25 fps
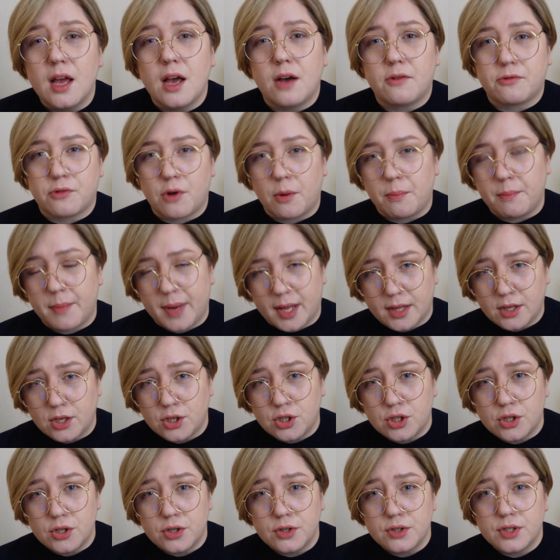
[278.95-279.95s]
from
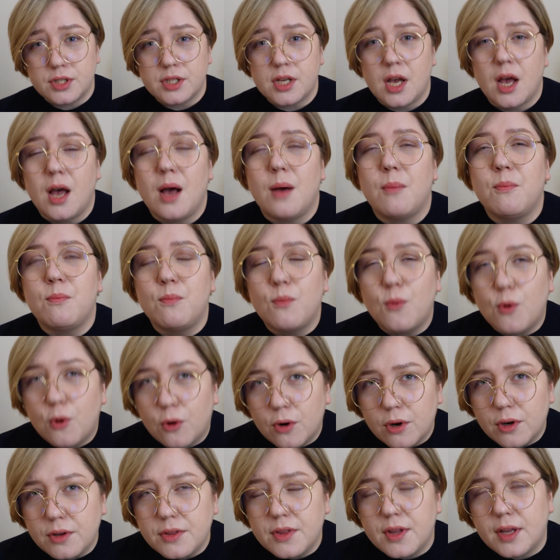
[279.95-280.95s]
managers
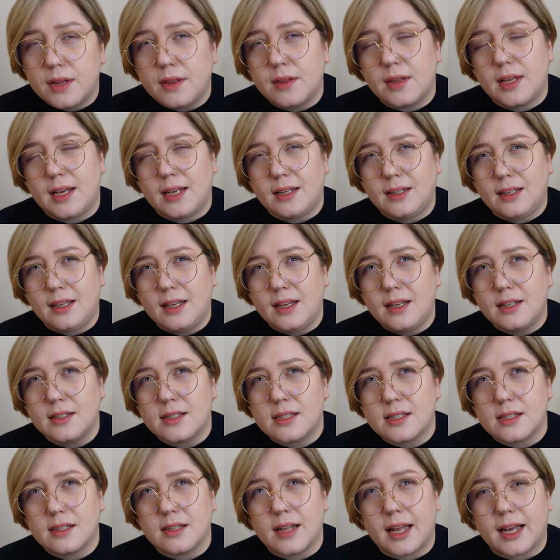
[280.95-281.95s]
more than they need
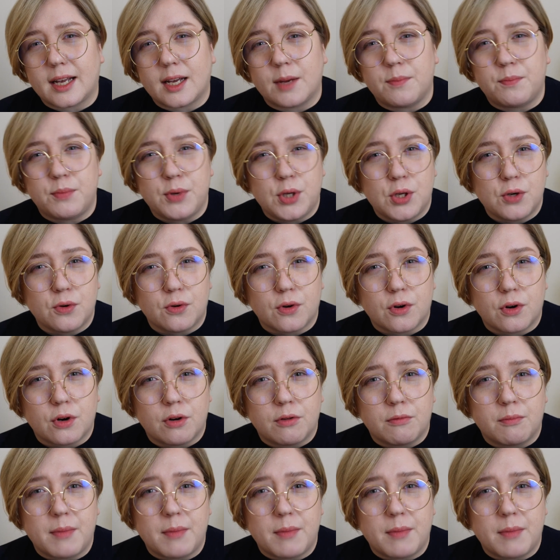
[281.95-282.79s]
like a pure